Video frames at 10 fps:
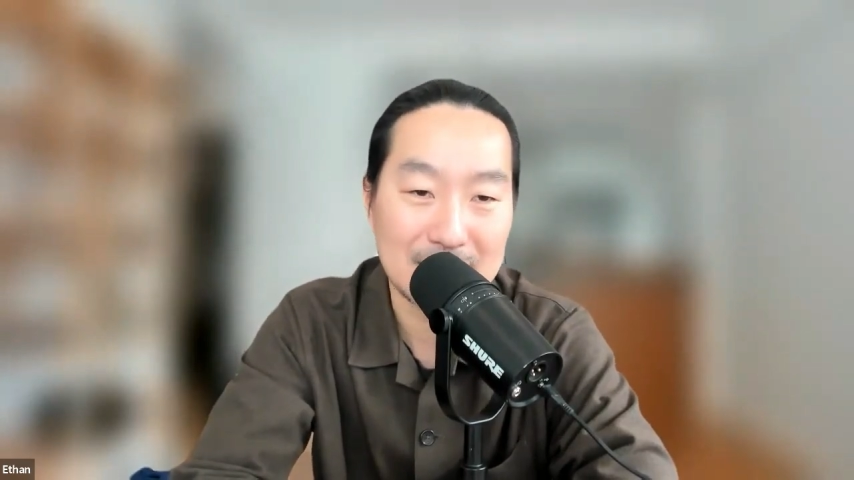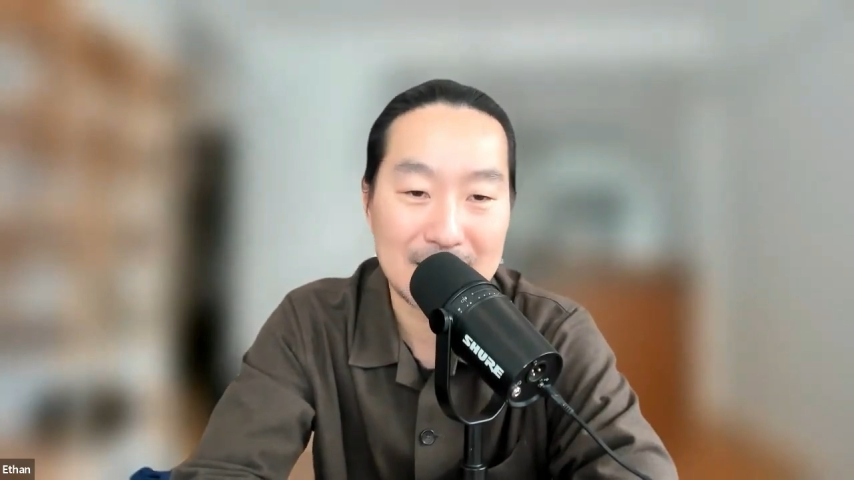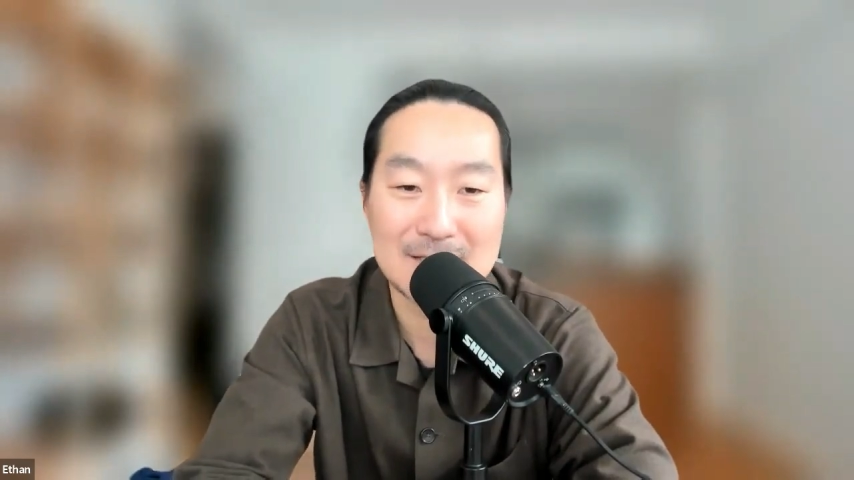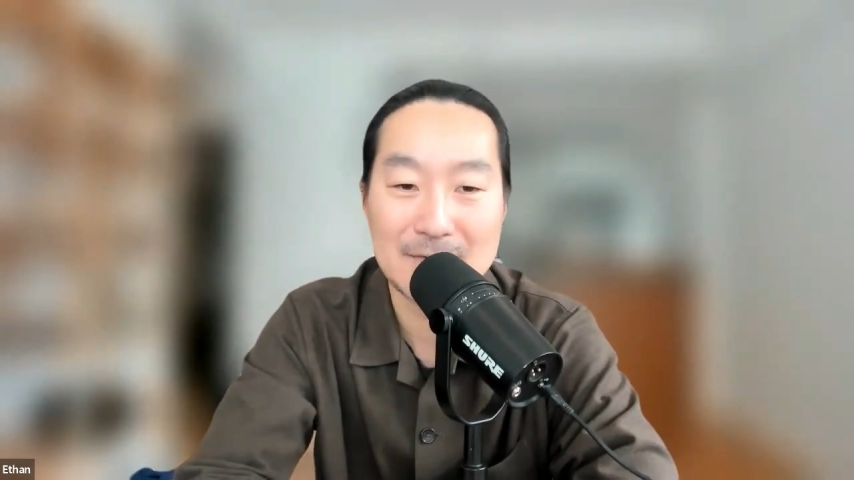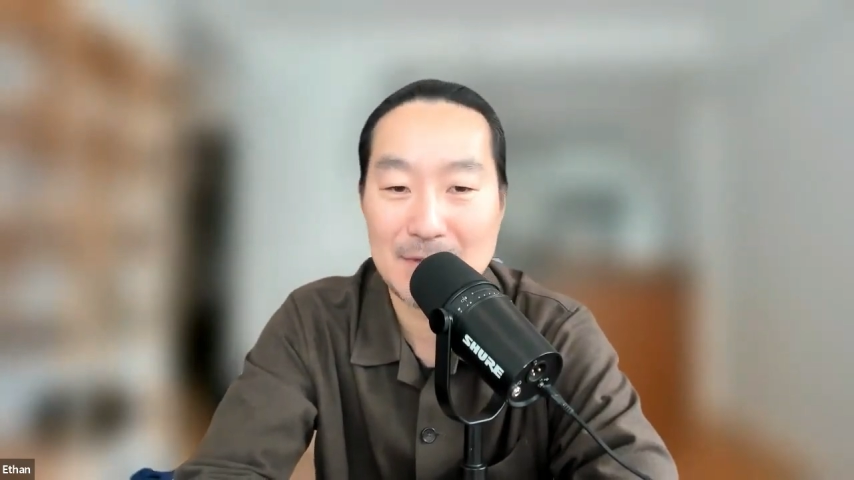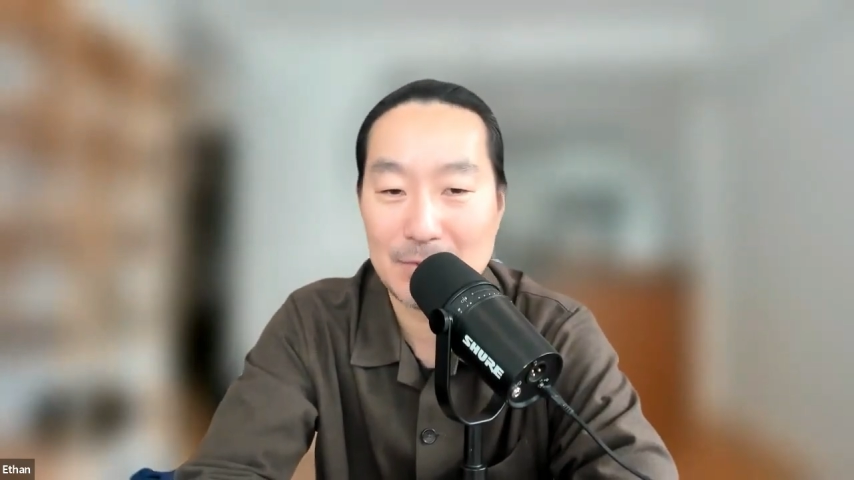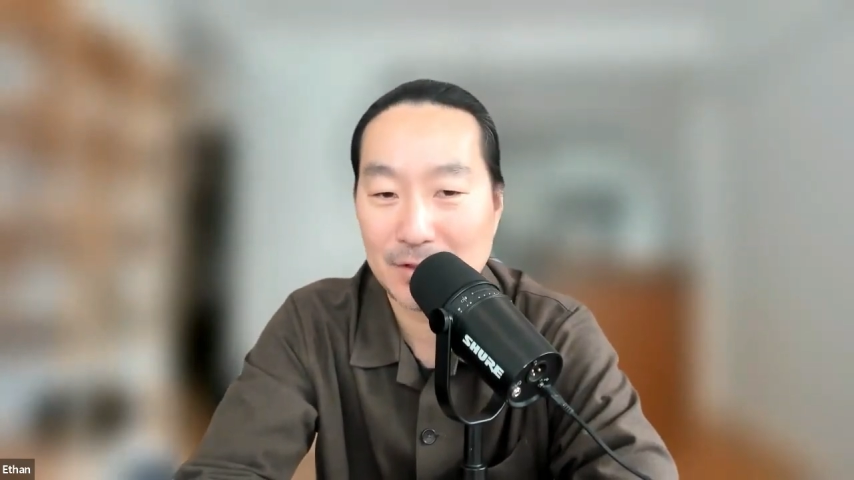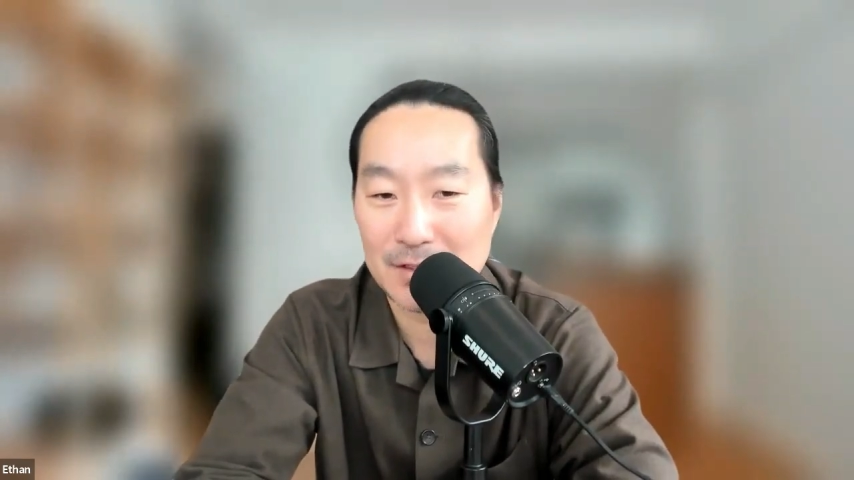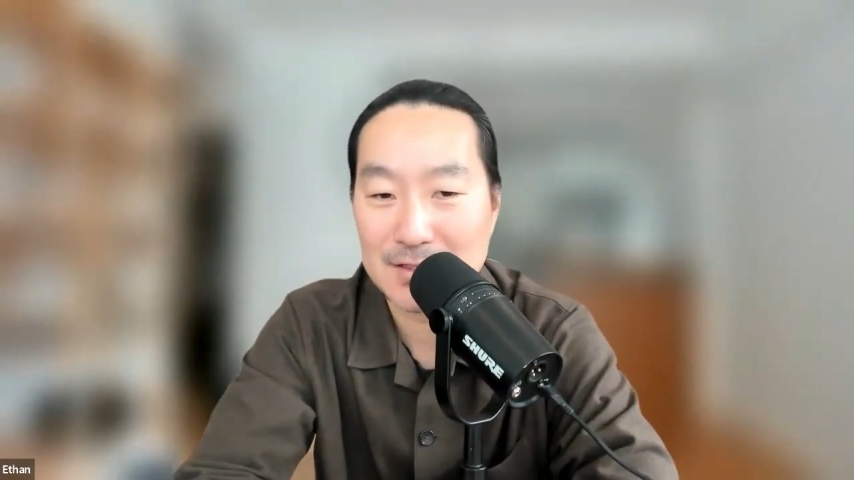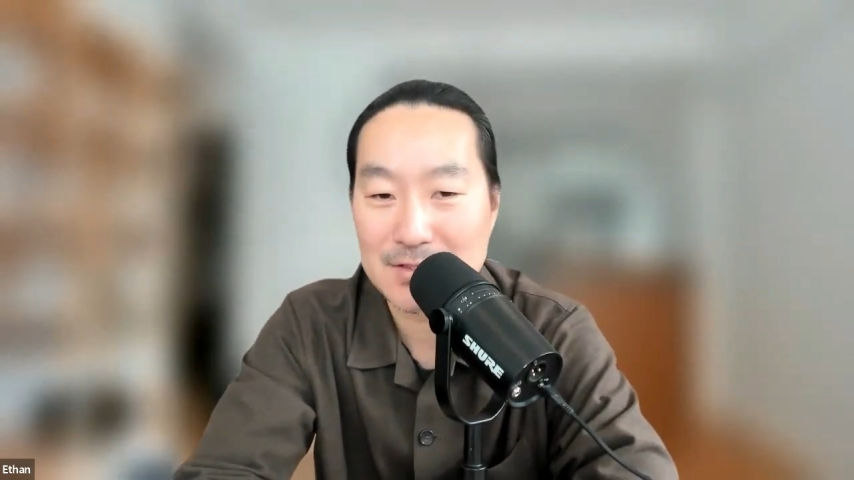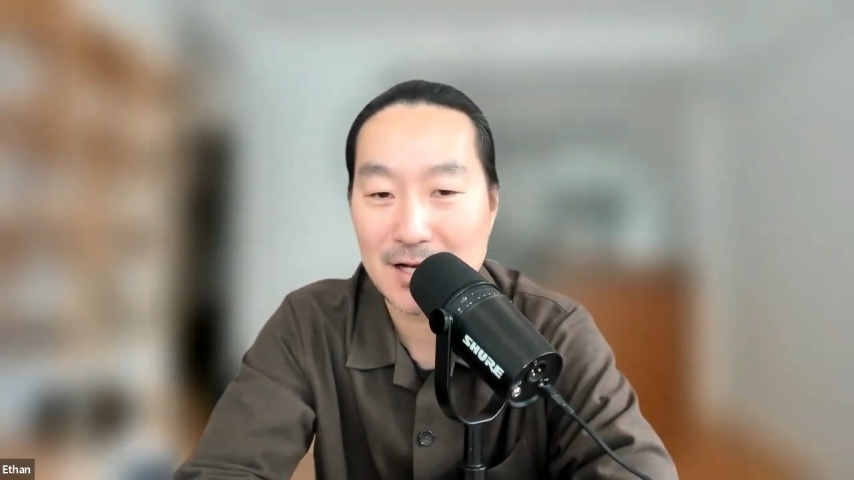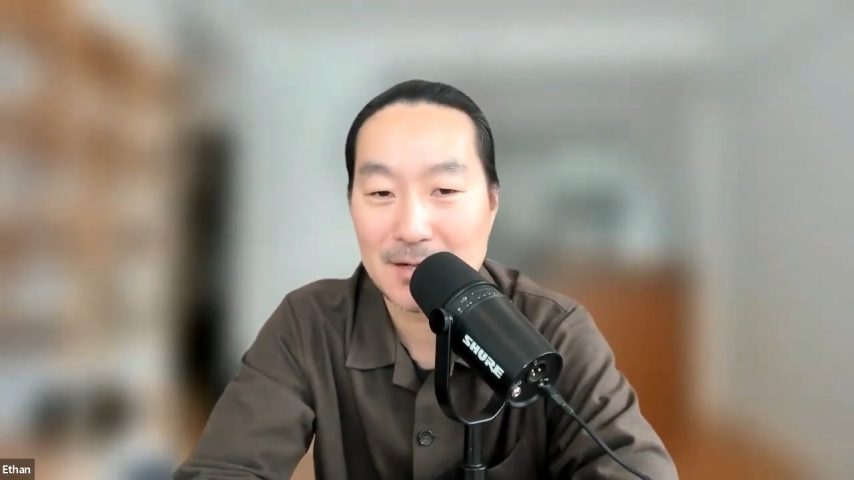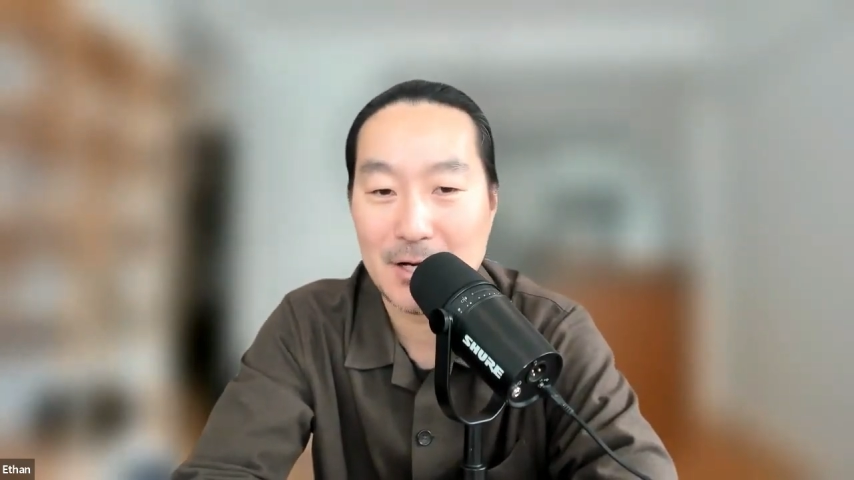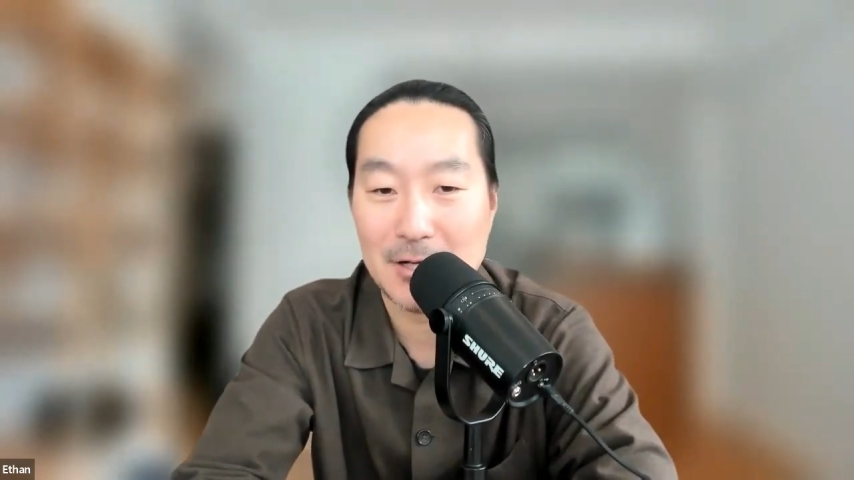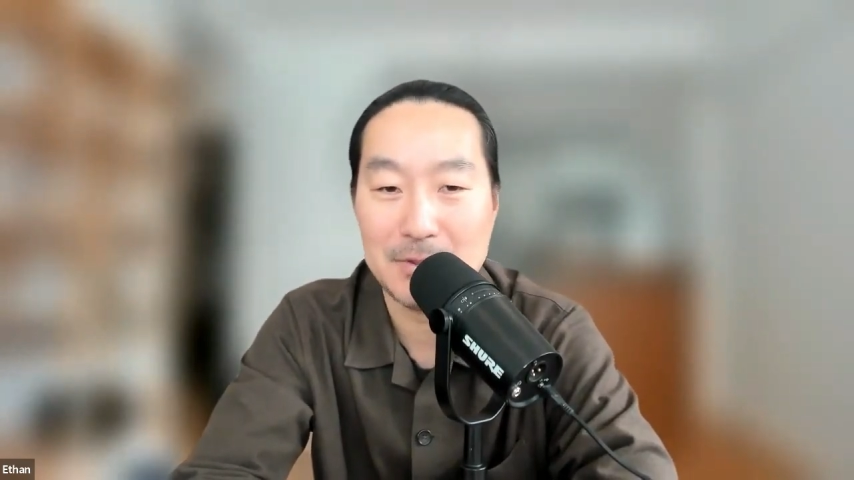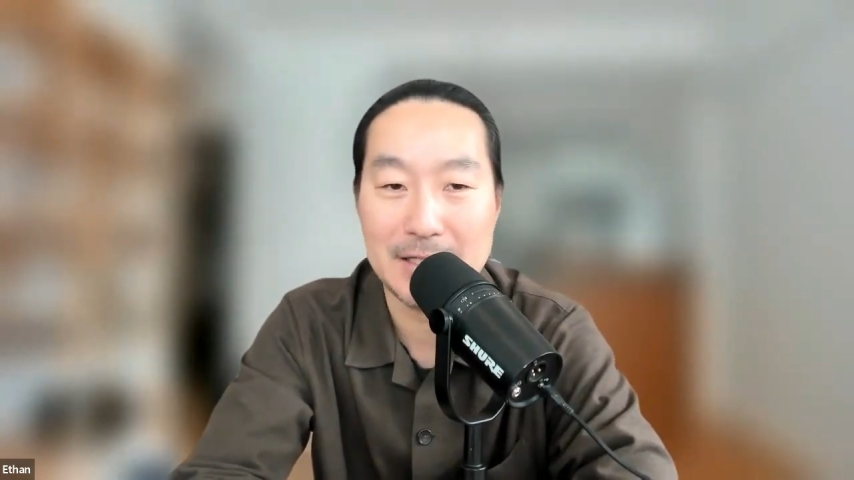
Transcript: And that's something maybe we're gonna talk about.